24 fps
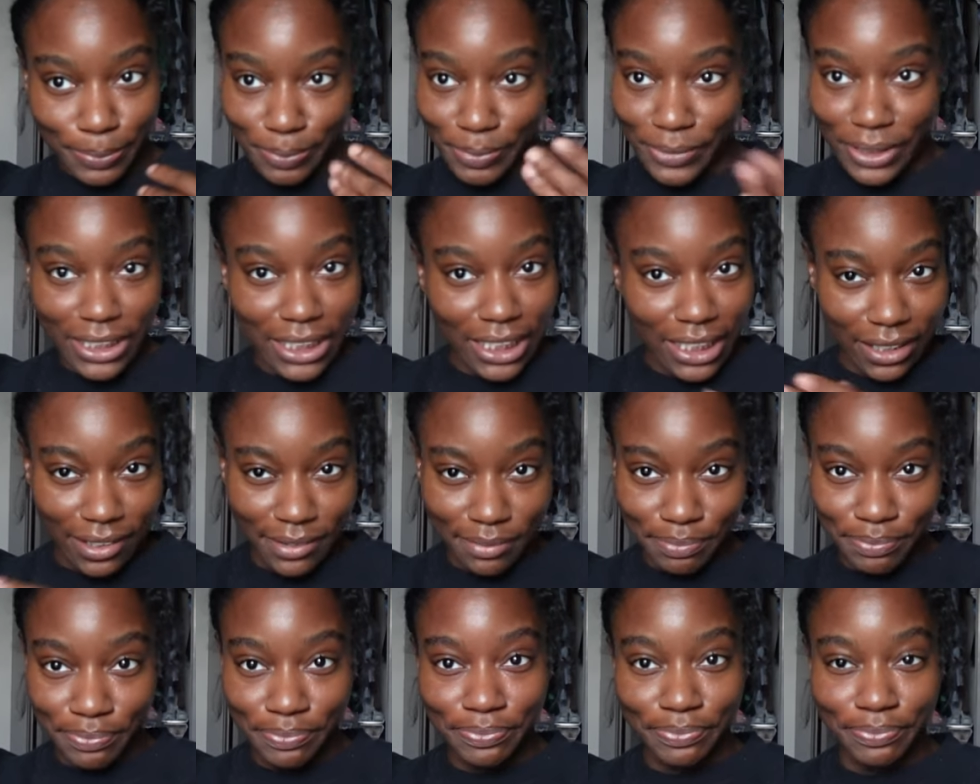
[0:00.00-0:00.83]
See?
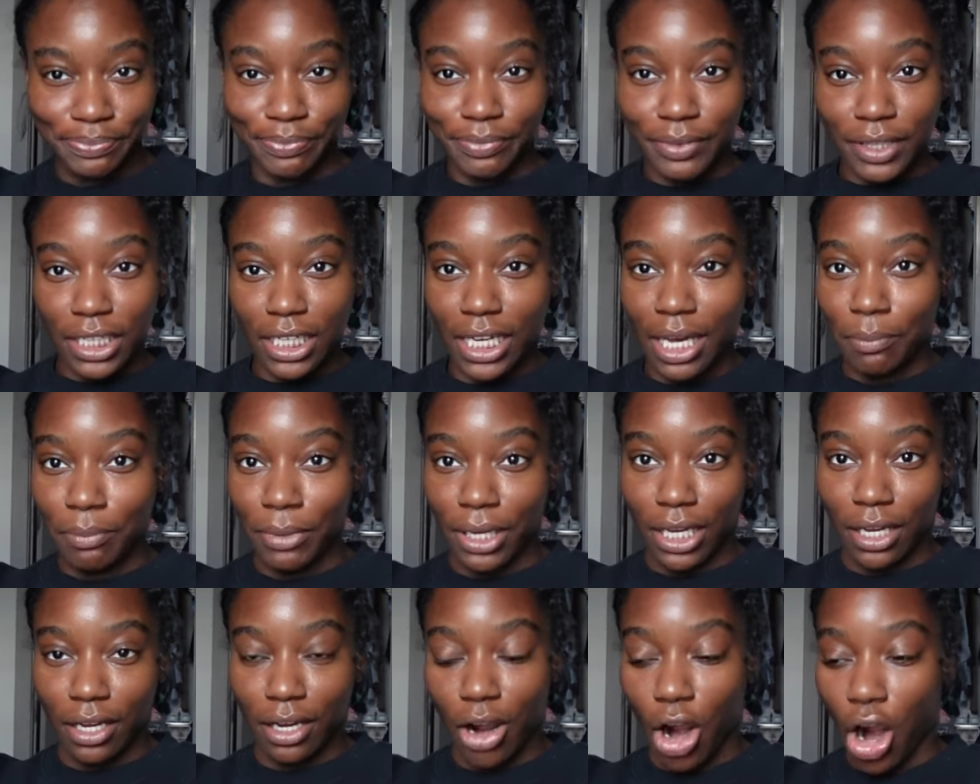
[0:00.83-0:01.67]
Look at
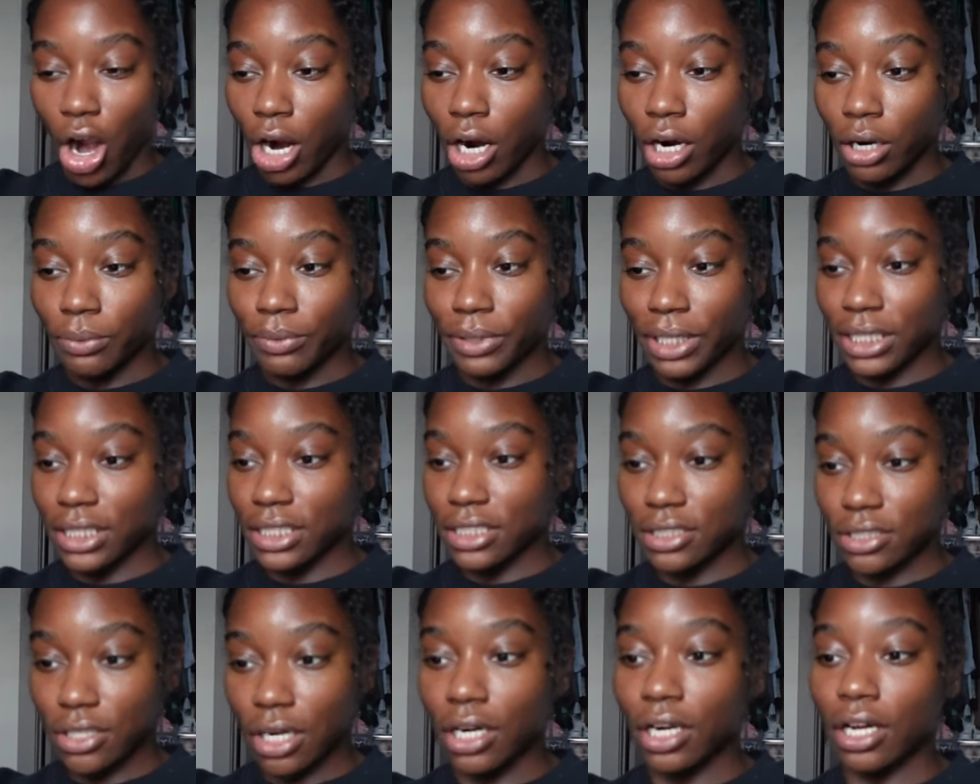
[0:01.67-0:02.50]
me. Already
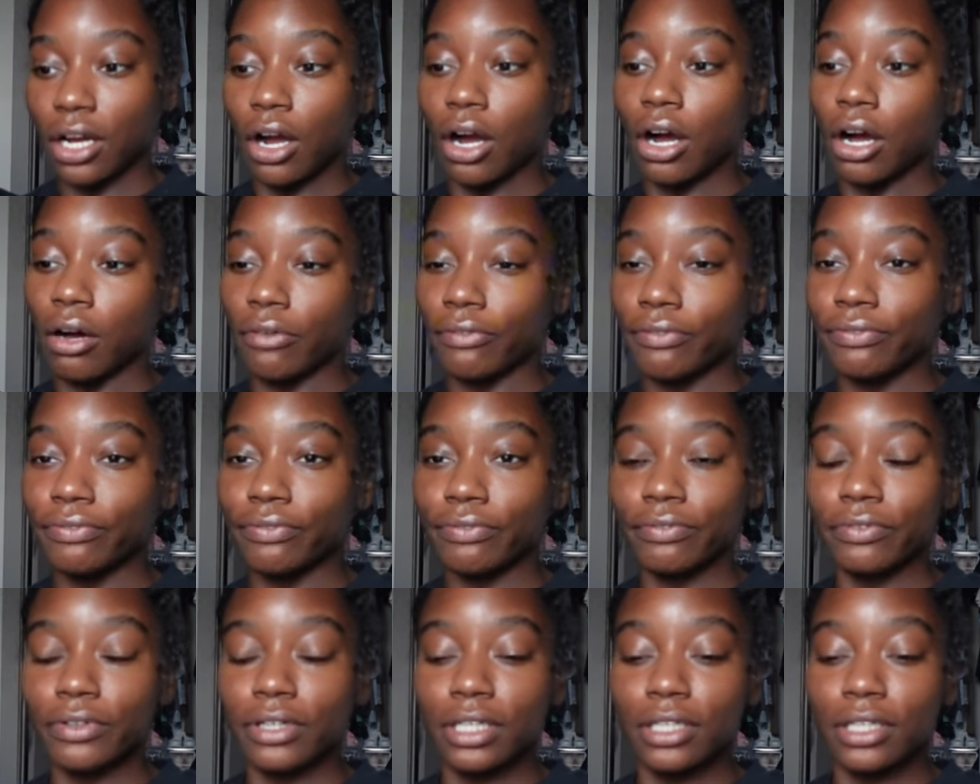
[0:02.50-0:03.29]
starting off